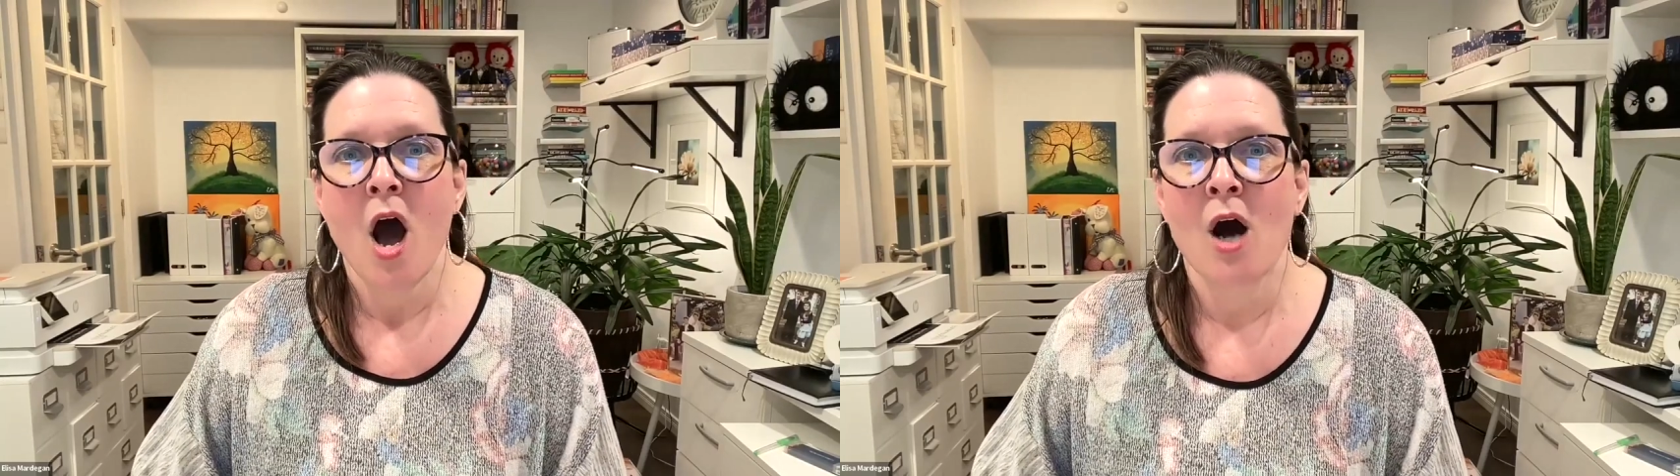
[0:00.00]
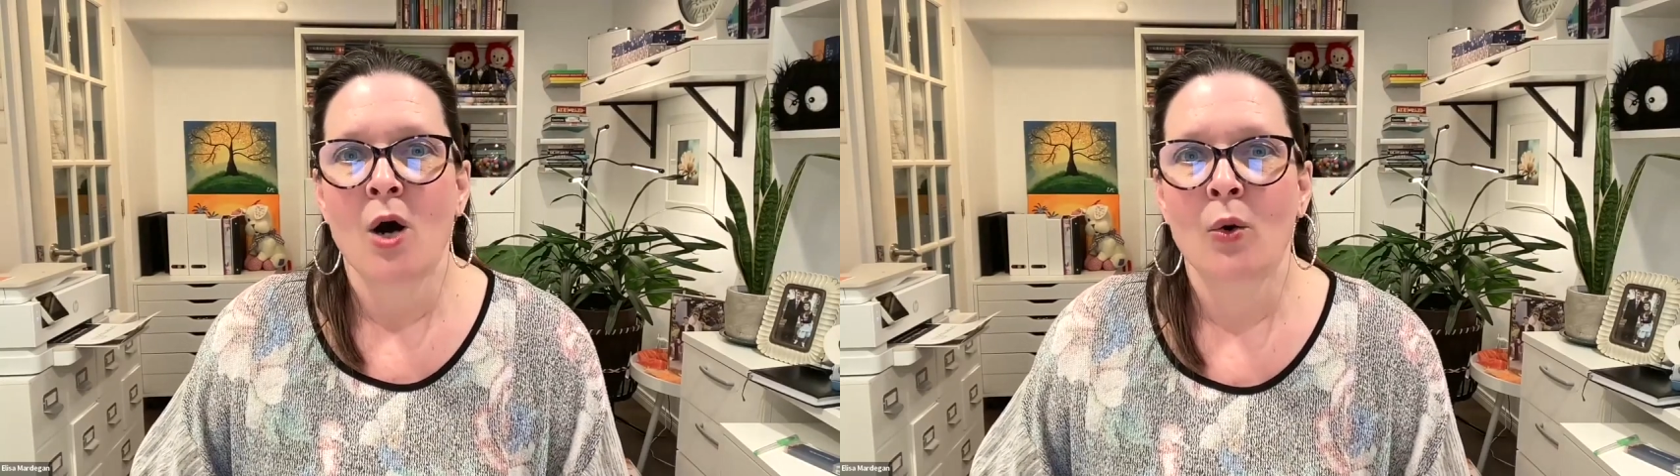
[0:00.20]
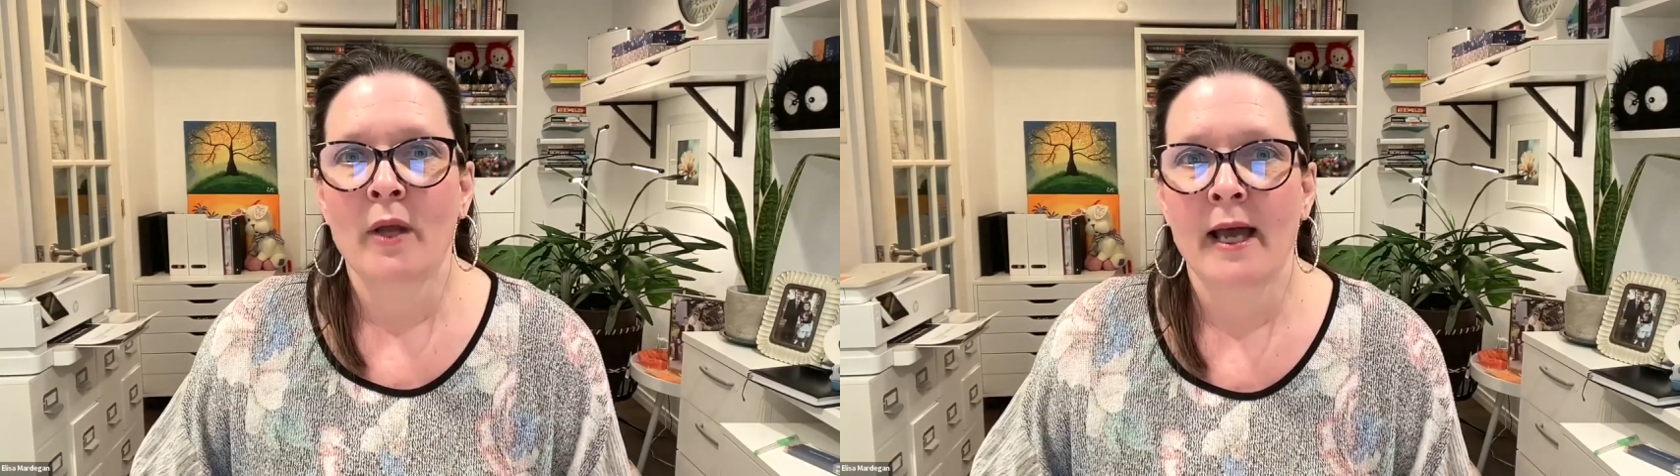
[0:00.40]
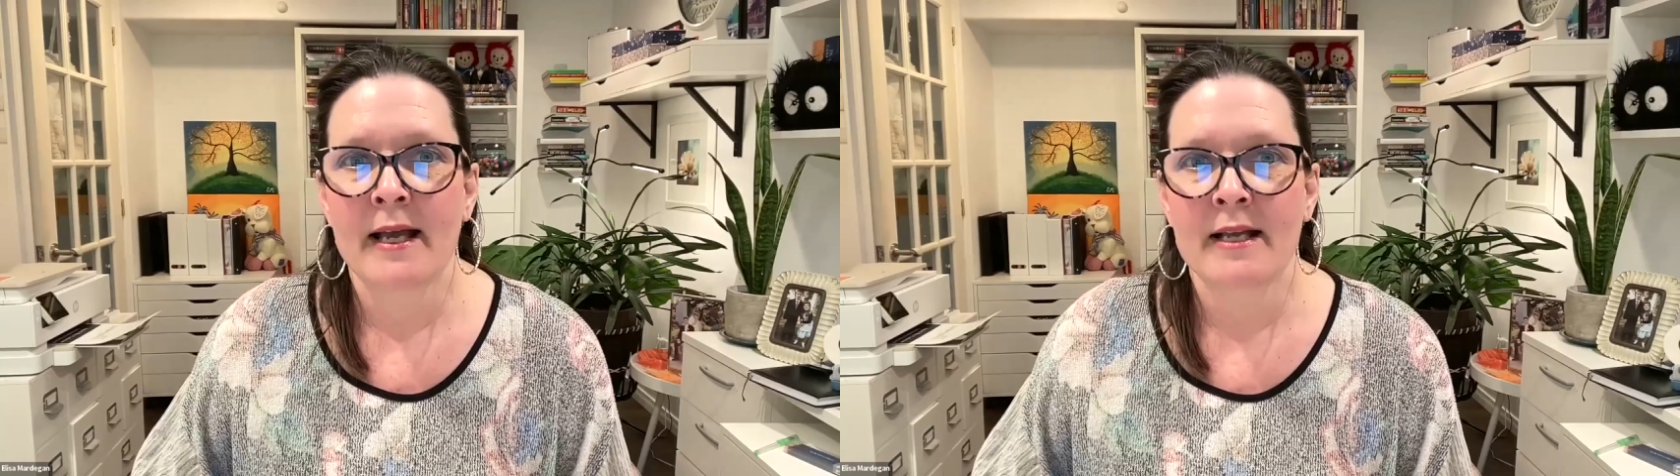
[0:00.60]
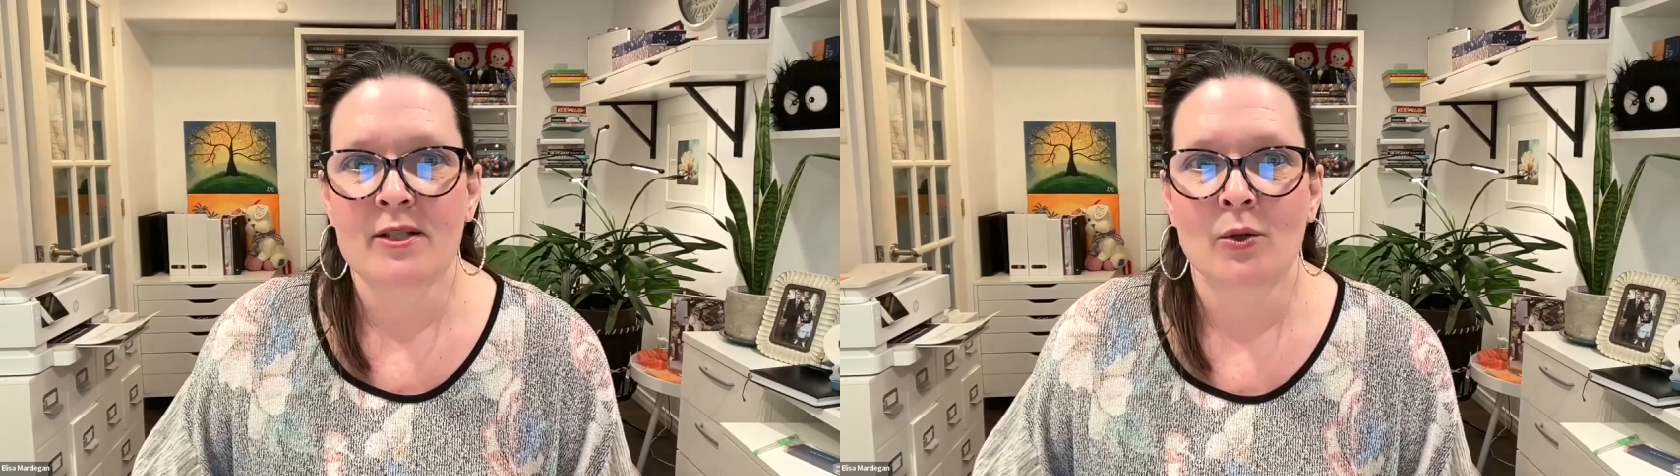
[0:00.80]

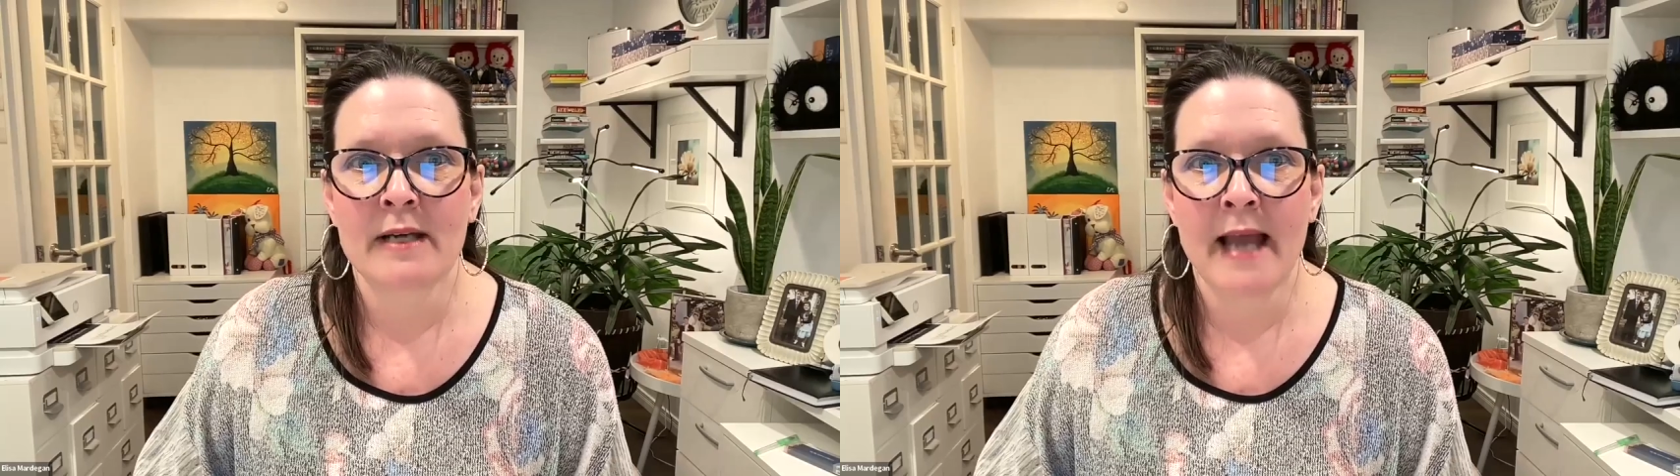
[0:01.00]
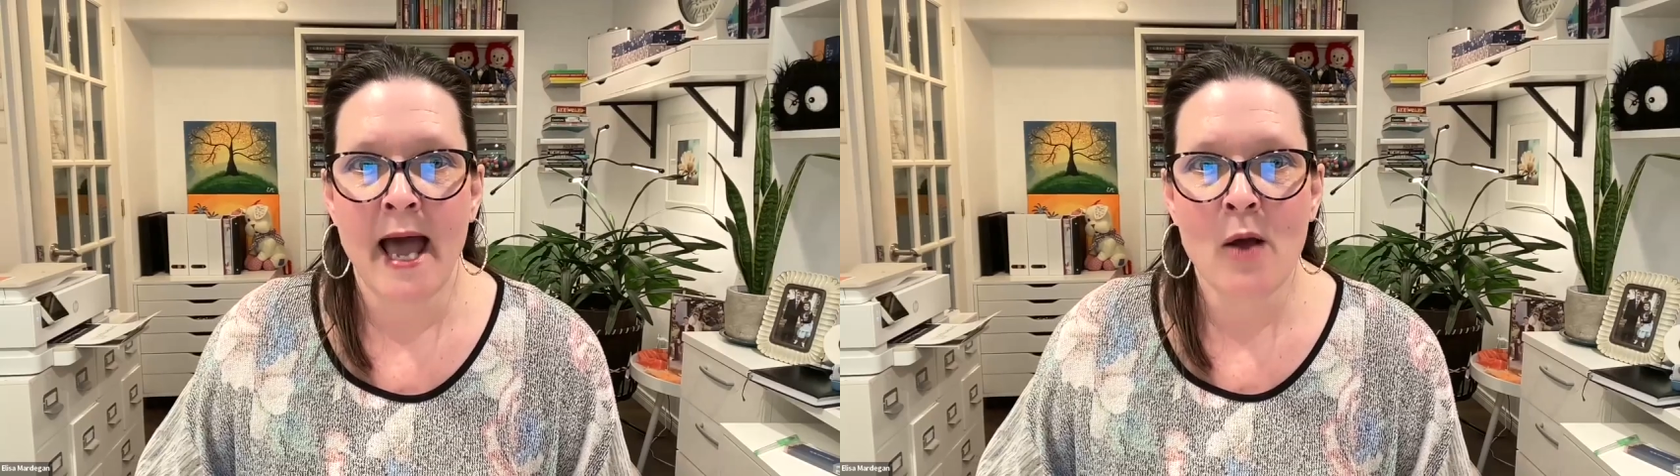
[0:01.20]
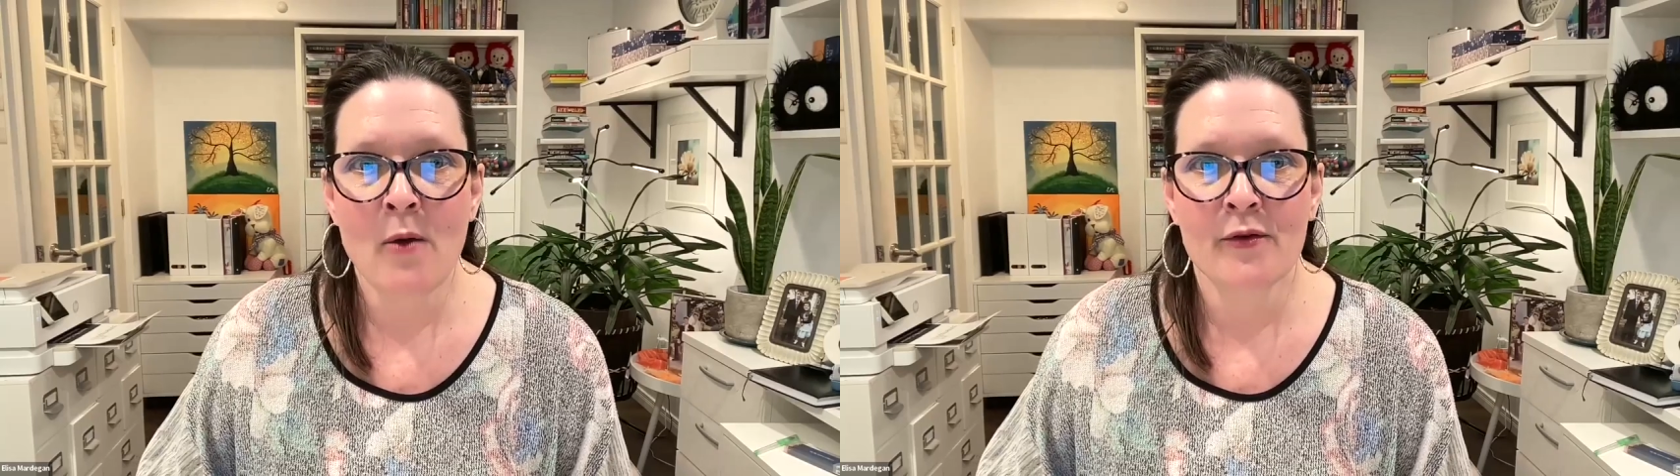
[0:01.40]
Okay, so now